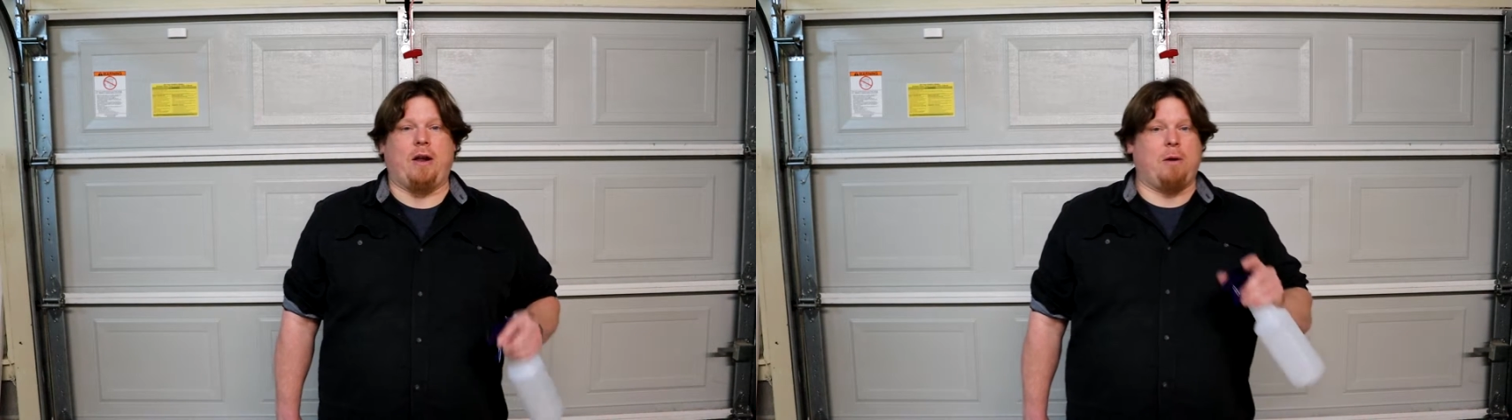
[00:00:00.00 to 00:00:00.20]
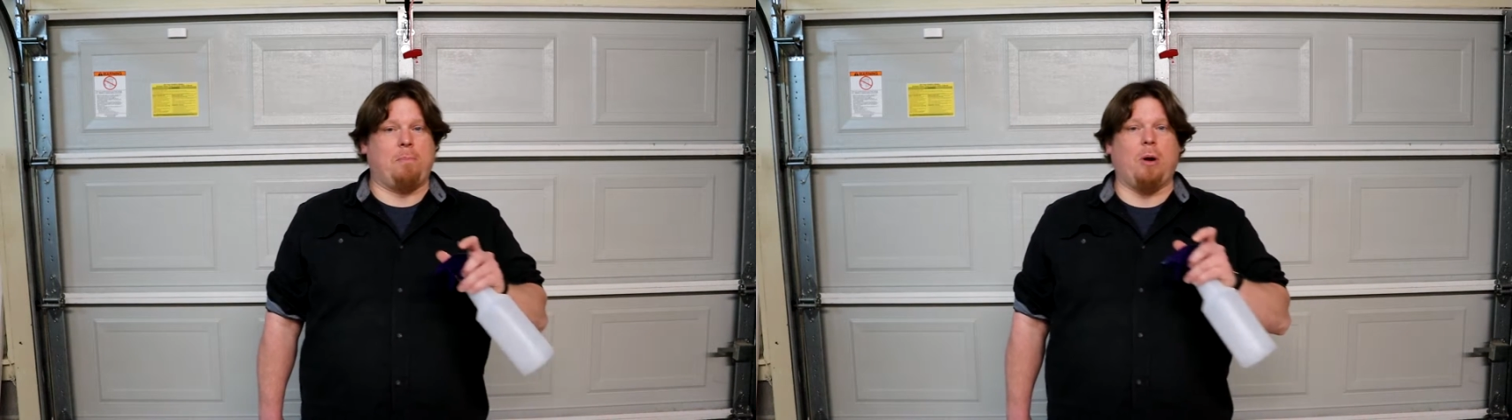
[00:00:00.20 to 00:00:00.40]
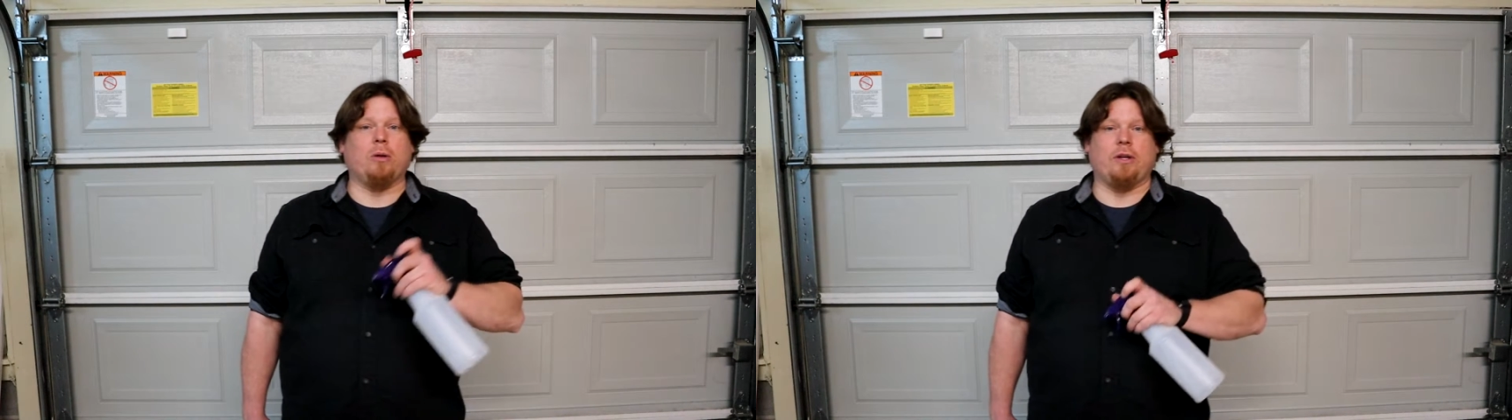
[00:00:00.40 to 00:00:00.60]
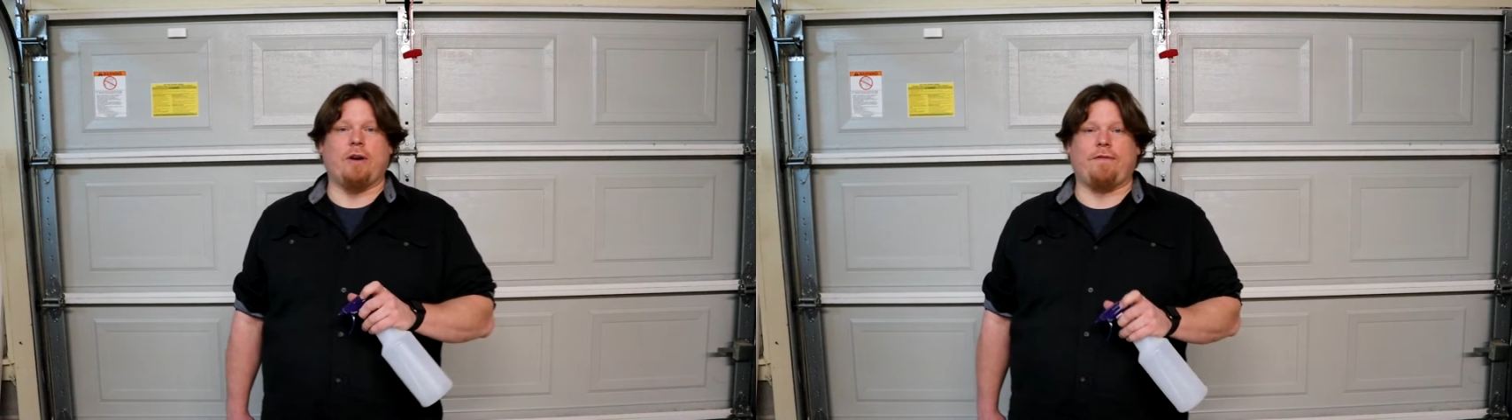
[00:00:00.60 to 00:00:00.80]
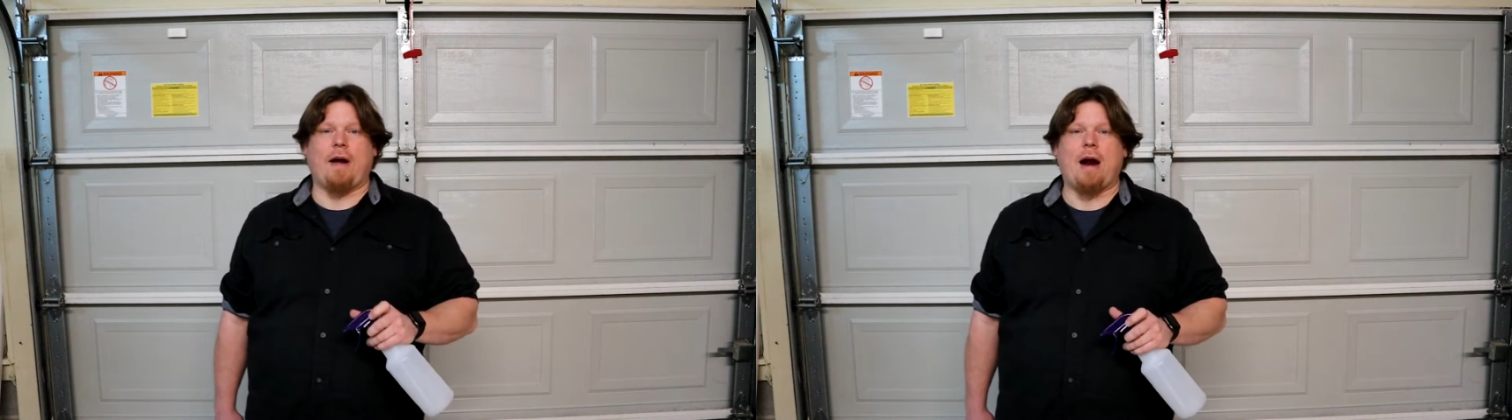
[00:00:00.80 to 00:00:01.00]
your bolt and
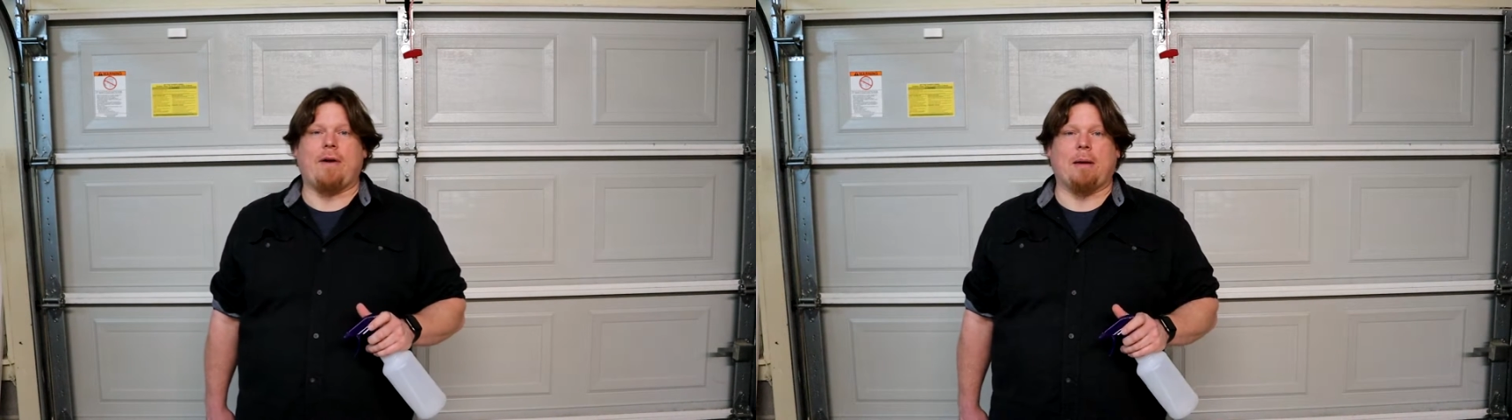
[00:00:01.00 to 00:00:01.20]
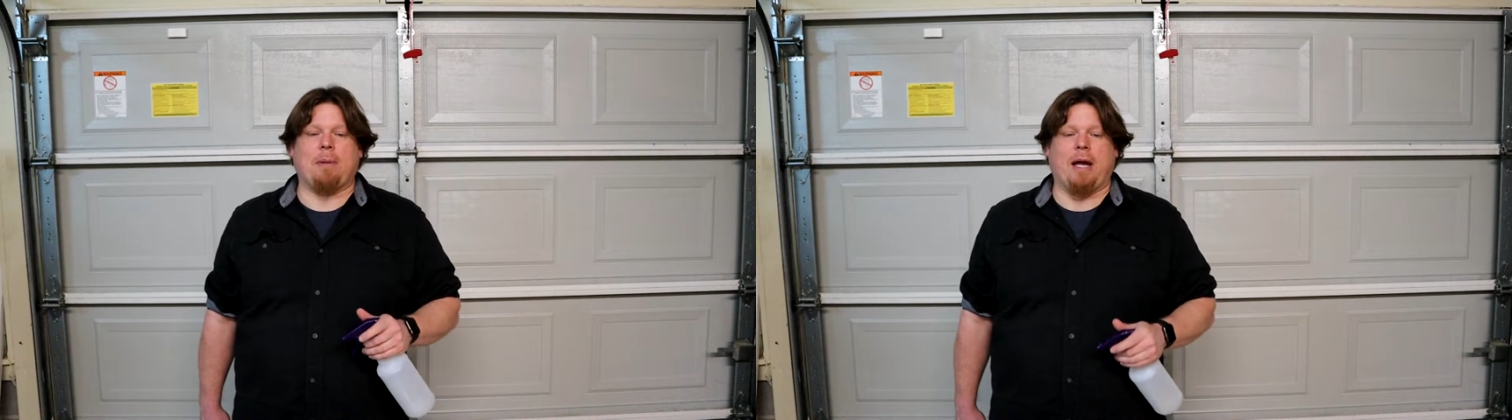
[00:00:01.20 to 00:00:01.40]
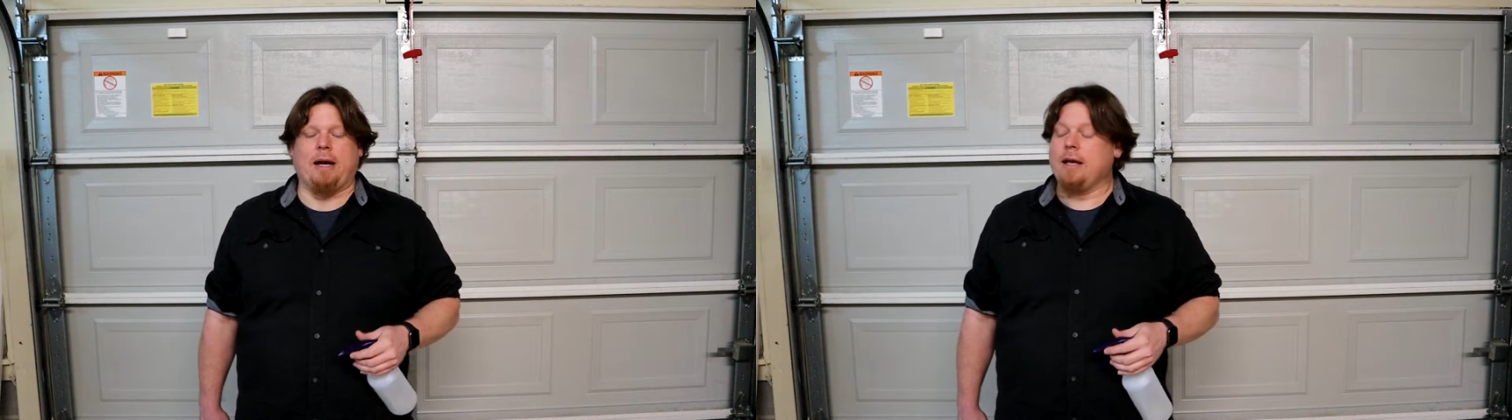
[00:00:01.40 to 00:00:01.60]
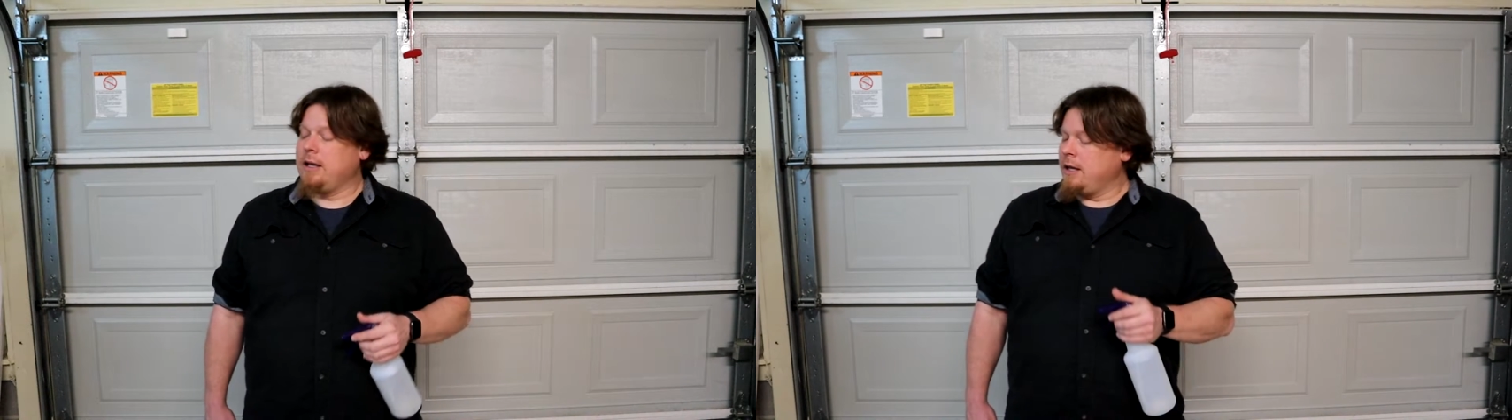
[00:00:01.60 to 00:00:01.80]
your firing pin.